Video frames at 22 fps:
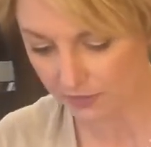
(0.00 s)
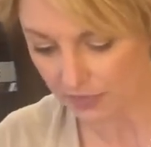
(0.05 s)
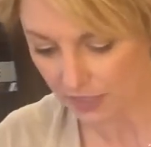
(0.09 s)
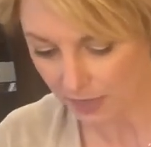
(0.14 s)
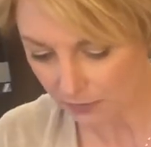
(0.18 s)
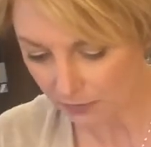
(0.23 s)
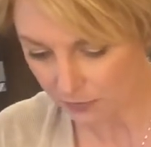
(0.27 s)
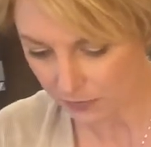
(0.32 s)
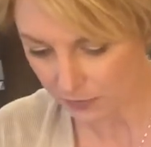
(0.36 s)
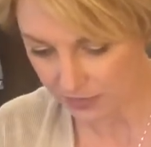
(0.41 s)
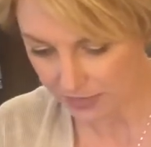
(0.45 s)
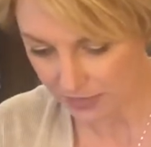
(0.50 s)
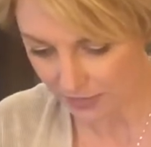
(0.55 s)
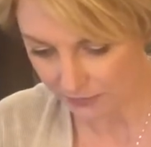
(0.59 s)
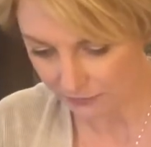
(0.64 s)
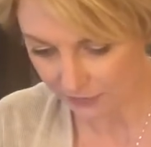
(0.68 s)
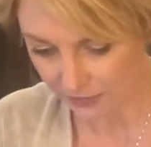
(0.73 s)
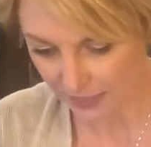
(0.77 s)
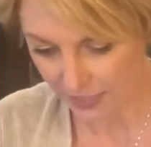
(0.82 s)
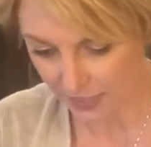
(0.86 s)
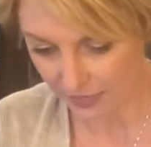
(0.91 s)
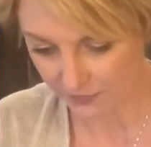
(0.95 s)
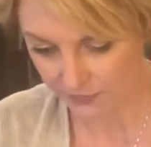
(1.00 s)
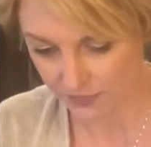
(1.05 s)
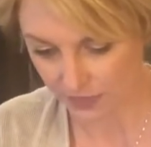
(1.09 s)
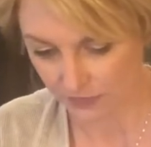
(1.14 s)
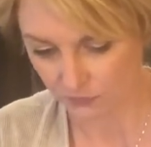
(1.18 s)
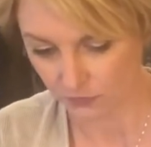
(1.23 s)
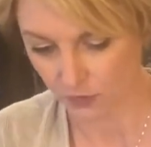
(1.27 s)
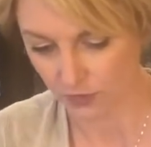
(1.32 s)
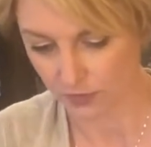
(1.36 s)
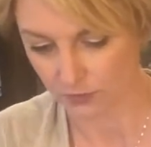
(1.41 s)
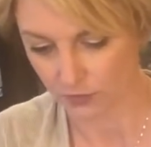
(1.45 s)
Yep, we definitely have to
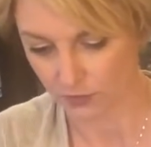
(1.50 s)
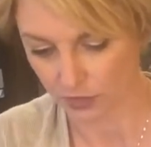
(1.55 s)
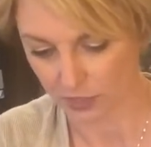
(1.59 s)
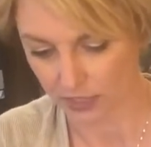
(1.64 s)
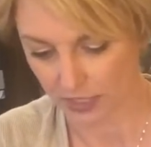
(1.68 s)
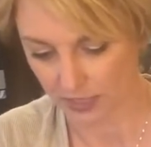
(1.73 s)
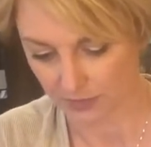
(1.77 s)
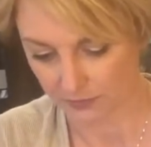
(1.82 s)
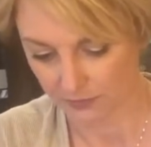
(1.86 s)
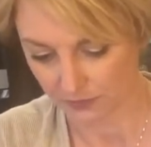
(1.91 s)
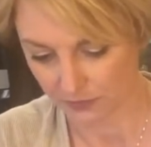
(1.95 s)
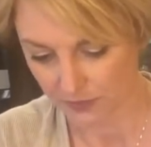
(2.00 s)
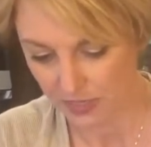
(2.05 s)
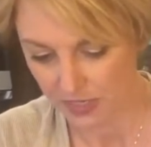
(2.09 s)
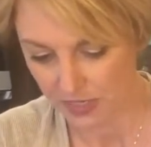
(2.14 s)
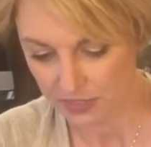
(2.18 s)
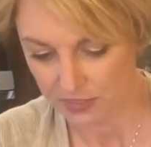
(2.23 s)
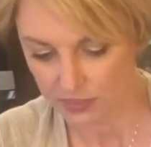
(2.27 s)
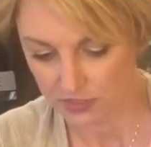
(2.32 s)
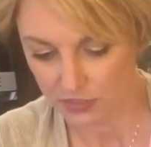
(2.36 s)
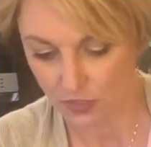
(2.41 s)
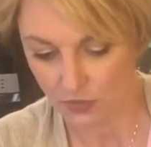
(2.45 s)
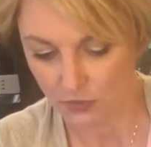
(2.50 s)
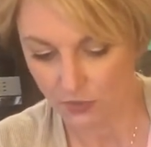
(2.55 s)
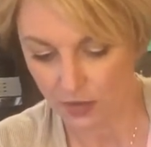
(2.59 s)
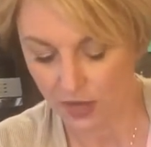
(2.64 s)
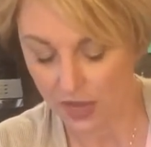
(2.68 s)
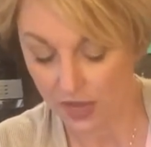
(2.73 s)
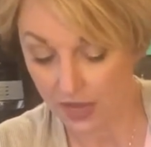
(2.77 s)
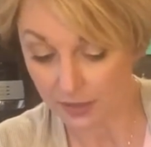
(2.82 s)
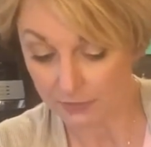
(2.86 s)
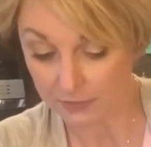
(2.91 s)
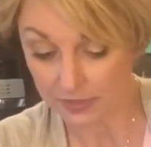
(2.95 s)
have 1 more can. So
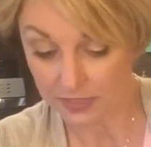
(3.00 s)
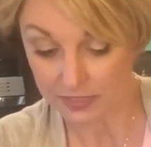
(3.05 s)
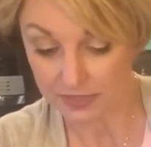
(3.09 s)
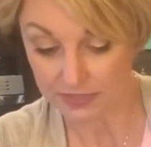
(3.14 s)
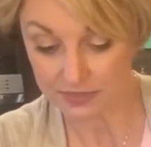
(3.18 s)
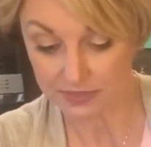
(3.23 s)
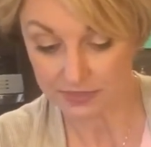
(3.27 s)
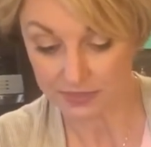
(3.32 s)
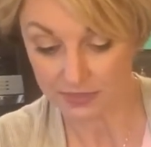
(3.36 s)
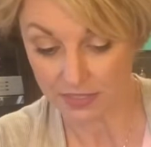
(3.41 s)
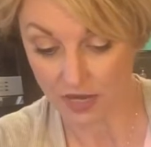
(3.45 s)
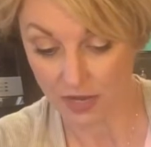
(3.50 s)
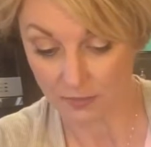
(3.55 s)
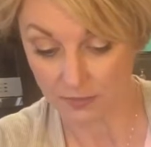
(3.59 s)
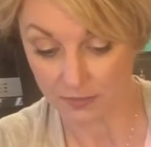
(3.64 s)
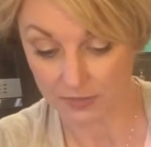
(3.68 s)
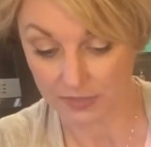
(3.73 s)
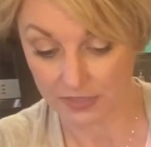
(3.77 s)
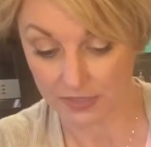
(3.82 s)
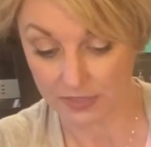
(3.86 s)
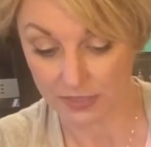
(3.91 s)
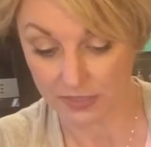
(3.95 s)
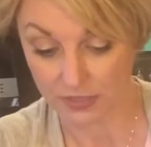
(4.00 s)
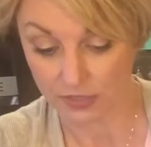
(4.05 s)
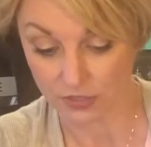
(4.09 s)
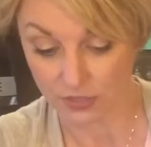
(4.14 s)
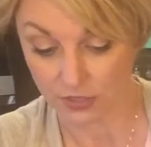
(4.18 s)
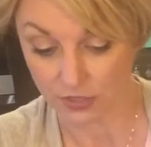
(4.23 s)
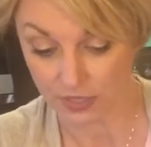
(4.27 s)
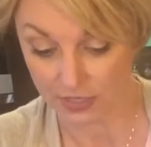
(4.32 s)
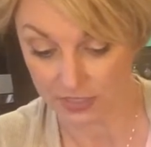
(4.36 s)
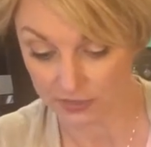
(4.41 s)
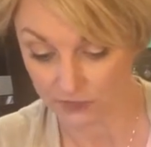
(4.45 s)
I'm gonna stop
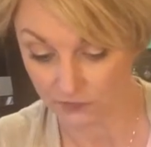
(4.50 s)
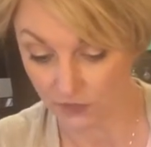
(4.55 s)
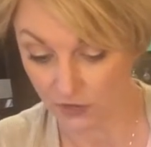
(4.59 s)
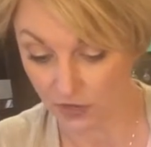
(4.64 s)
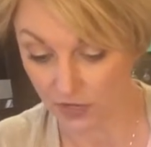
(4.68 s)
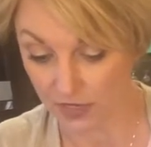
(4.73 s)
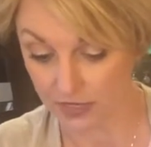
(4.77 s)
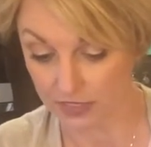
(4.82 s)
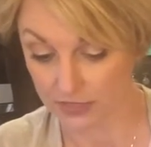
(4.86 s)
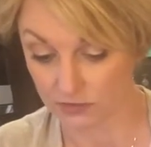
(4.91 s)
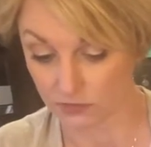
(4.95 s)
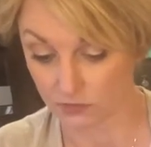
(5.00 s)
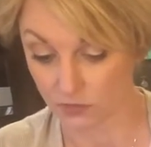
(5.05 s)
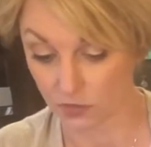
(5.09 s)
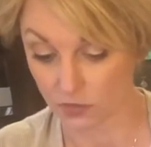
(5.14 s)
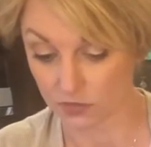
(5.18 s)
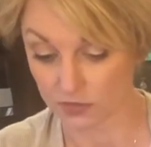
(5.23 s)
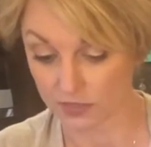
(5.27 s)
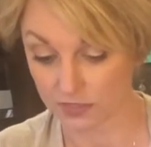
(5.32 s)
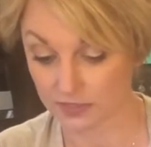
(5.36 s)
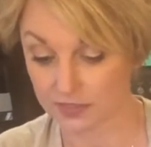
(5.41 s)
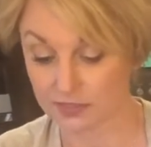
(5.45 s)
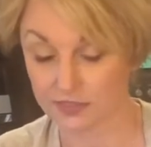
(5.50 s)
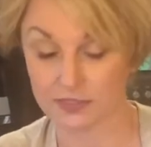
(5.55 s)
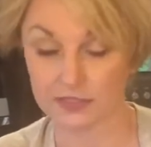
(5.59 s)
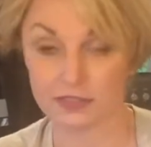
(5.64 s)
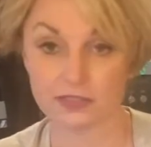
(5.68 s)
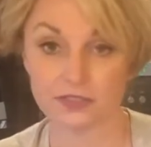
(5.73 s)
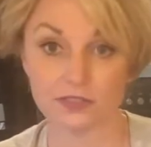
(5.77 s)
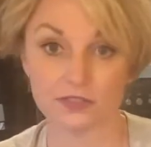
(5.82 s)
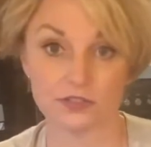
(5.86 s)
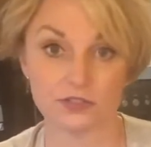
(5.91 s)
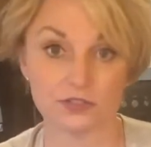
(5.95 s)
here as far as rolling this is
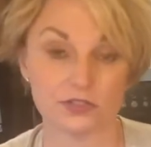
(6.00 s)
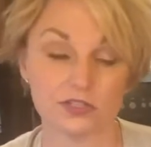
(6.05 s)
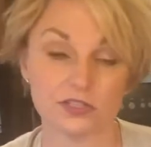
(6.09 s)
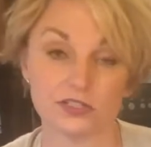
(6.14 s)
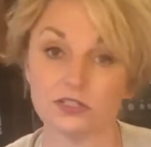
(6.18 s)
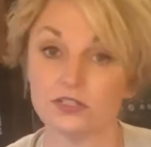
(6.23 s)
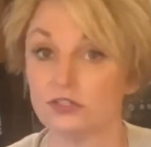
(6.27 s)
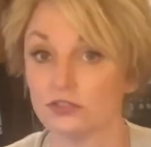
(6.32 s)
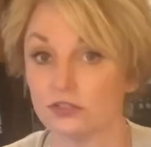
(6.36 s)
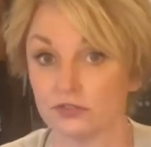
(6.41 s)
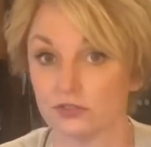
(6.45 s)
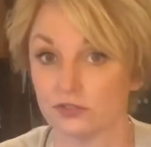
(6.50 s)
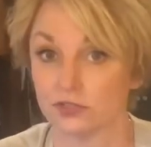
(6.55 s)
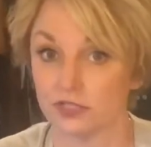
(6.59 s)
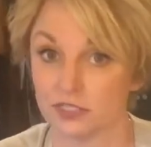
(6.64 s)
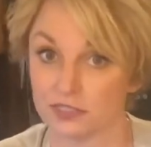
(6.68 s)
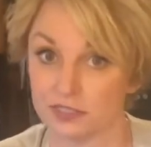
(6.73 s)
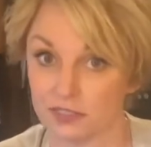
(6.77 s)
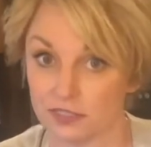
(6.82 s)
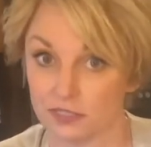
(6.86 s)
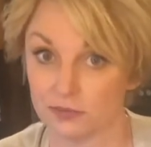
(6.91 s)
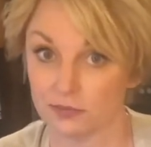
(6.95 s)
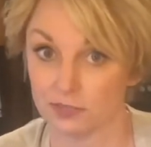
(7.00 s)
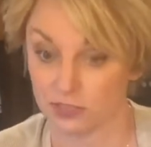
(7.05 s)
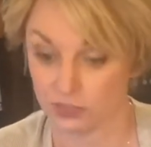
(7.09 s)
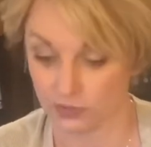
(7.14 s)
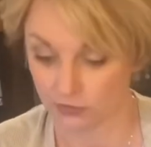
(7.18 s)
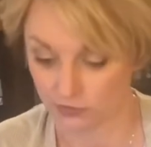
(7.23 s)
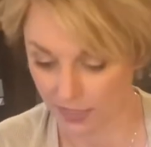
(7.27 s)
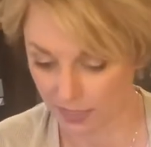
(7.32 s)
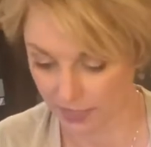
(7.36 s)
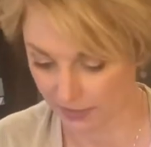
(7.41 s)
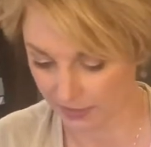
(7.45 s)
concerned, because you don't need to see me do
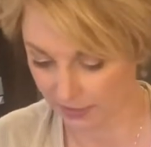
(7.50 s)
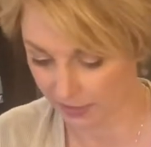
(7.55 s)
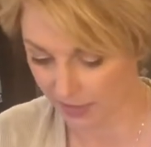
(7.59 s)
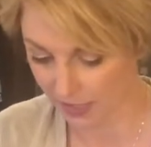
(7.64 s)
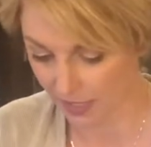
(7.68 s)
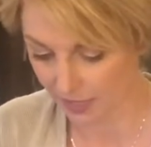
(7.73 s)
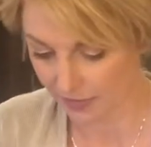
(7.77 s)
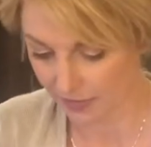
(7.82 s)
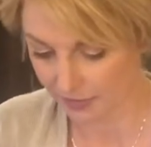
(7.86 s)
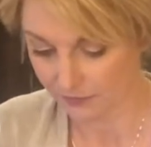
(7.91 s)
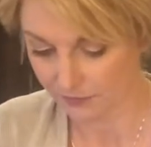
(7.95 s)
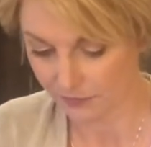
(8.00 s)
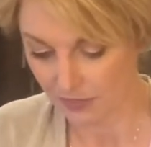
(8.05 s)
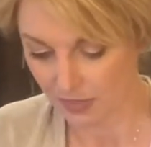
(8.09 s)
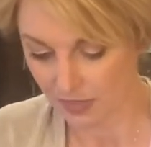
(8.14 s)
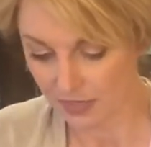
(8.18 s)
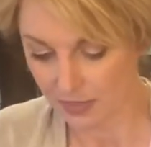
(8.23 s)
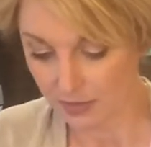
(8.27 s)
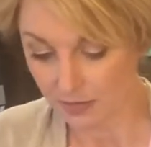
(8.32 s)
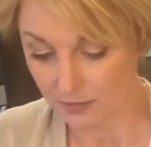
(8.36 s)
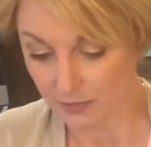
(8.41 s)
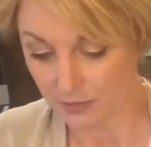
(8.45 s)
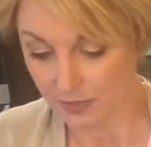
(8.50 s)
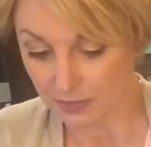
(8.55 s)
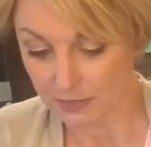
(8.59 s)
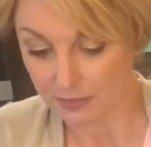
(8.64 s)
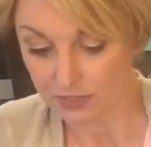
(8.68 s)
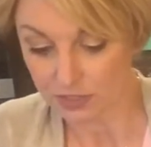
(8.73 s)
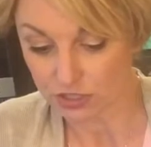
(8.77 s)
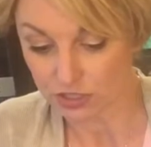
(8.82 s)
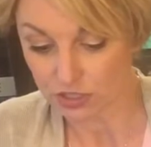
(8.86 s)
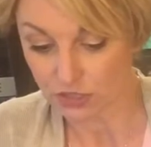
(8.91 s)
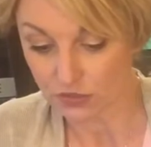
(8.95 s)
that again. But I'm
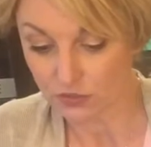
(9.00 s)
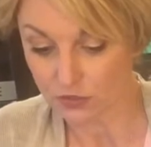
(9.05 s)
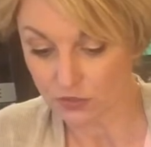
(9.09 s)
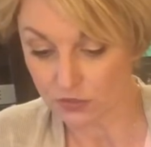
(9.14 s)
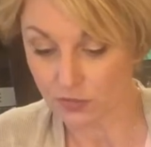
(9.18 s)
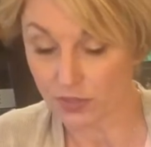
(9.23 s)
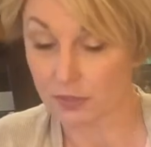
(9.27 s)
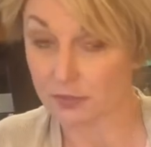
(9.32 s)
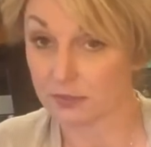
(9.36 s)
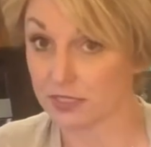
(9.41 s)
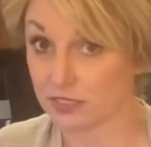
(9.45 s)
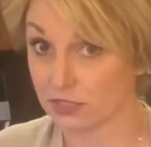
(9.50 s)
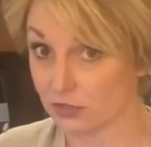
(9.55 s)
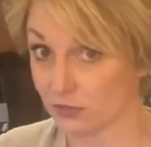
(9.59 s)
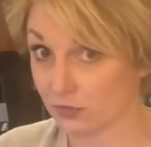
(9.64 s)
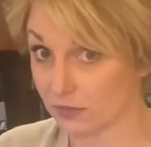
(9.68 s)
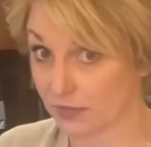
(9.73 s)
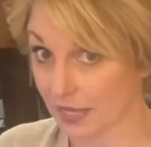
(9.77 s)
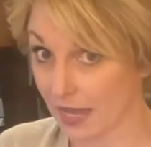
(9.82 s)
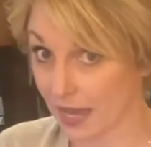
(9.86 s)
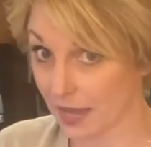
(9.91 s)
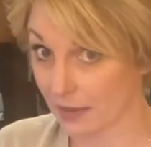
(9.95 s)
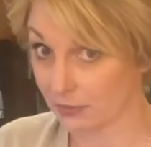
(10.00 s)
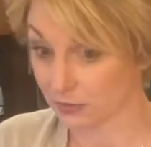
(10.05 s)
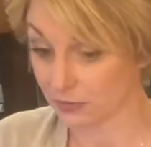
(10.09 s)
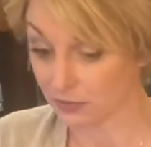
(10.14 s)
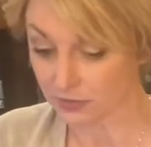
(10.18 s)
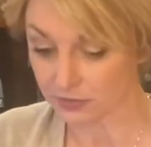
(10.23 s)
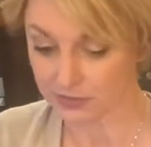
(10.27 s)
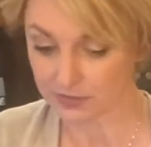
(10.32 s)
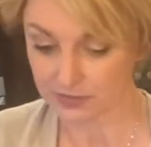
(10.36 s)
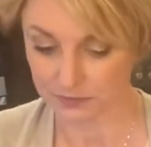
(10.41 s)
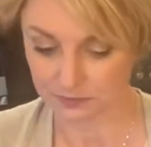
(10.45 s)
gonna show you what I'm gonna do with the
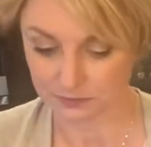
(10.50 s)
apples.